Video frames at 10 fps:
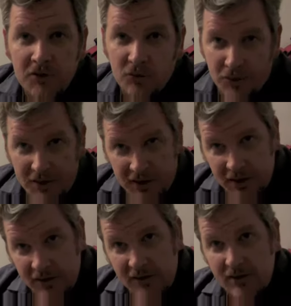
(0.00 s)
is Royce
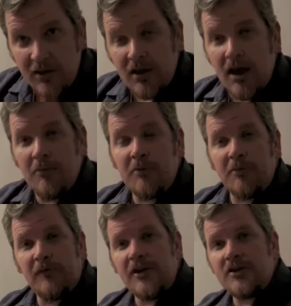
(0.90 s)
Kitts, and I'm a
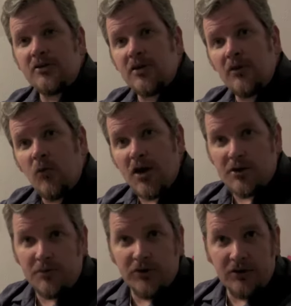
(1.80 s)
professor at
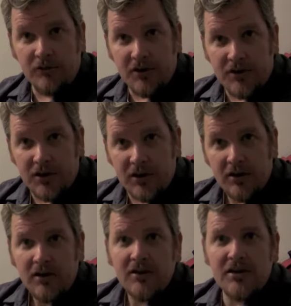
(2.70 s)
Washburn University.
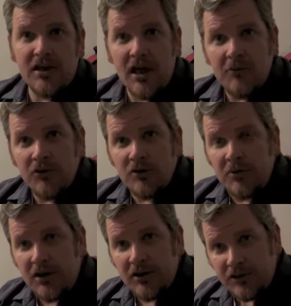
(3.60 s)
Today I'm going to
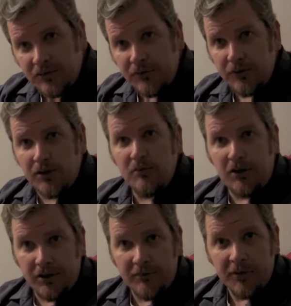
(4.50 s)
be interviewing
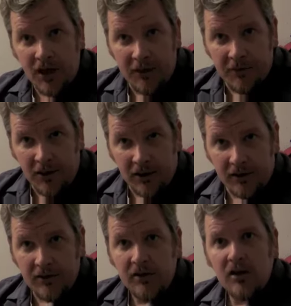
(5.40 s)
Miriam
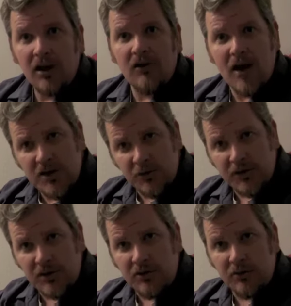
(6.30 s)
Kleimenhaga, a
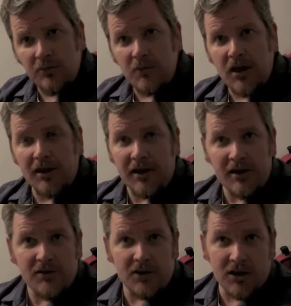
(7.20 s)
graduate student at
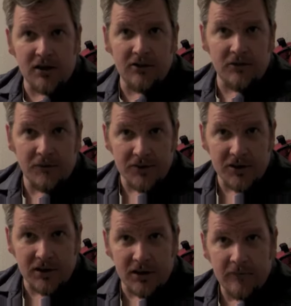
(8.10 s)
Kansas State
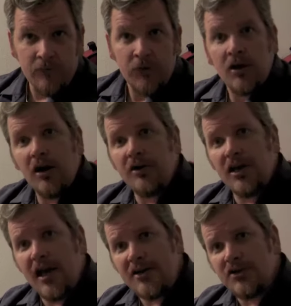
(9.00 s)
University, on an
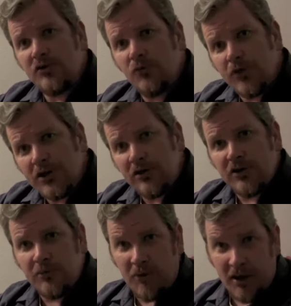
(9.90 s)
action
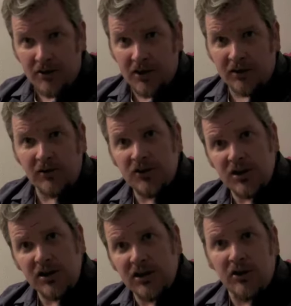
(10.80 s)
research project that
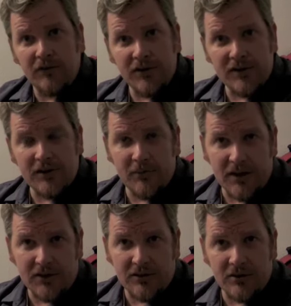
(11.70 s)
she did over the
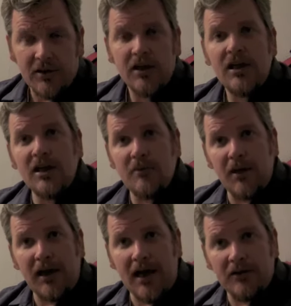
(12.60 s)
semester in the
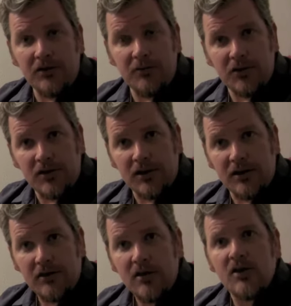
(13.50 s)
Manhattan
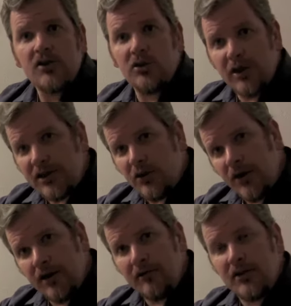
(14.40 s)
community. So let's go
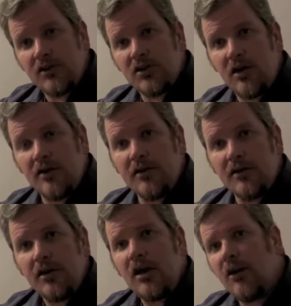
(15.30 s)
ahead and get started,
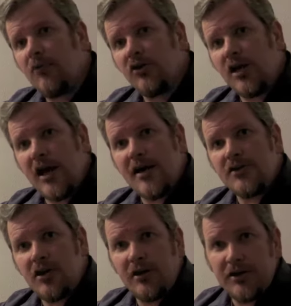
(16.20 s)
and we're going to
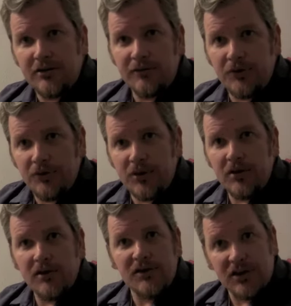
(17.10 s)
ask our interviewee
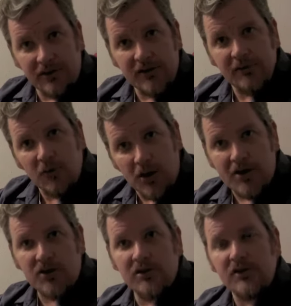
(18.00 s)
a series of
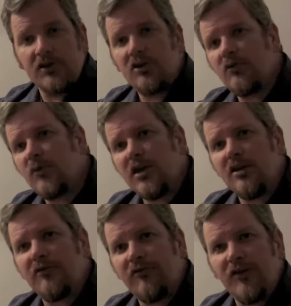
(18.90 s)
questions so that we
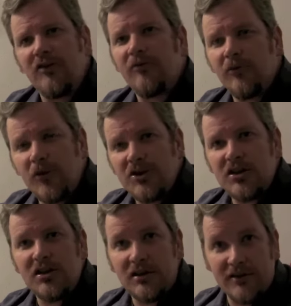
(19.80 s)
get a feel for what
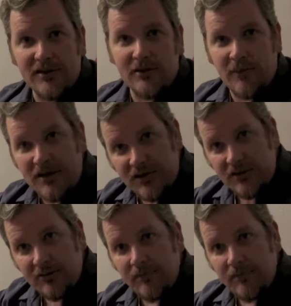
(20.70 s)
she did this semester.